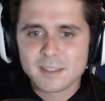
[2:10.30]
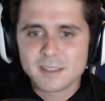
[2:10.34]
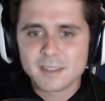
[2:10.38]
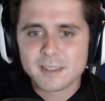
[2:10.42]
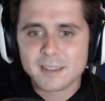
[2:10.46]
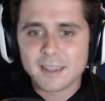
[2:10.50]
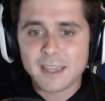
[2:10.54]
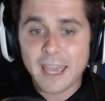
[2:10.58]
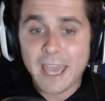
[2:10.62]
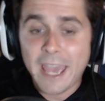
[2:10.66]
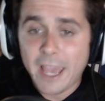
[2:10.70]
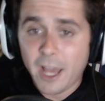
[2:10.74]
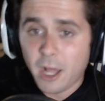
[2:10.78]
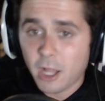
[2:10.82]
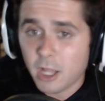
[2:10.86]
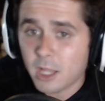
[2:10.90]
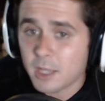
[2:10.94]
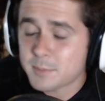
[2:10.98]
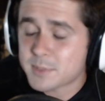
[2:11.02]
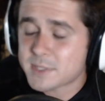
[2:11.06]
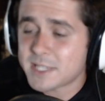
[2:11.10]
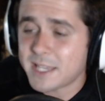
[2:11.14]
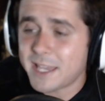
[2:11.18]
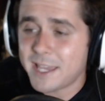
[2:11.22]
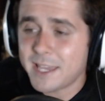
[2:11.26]
Hey, all I'm
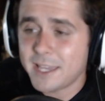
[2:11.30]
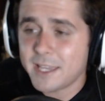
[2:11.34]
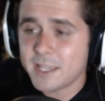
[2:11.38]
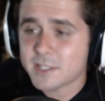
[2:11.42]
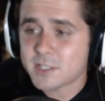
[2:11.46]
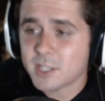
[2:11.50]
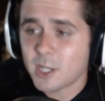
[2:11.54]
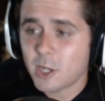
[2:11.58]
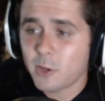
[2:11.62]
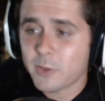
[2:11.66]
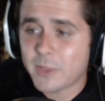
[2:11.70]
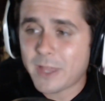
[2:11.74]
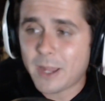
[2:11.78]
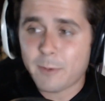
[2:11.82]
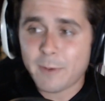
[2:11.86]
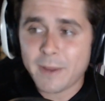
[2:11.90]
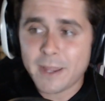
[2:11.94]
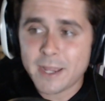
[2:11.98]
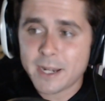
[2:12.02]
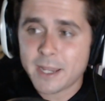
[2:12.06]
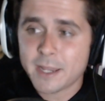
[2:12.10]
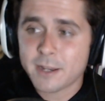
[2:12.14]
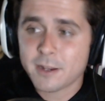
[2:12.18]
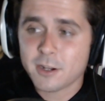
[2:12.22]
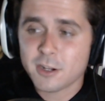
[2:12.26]
saying is though, that
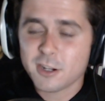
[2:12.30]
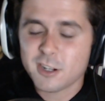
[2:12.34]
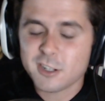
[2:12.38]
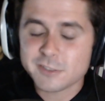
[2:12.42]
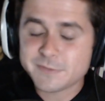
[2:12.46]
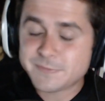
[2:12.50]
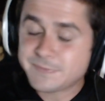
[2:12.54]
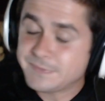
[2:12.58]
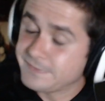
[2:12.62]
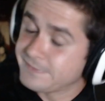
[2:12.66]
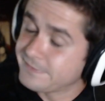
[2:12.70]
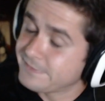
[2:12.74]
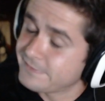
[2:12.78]
redhead girl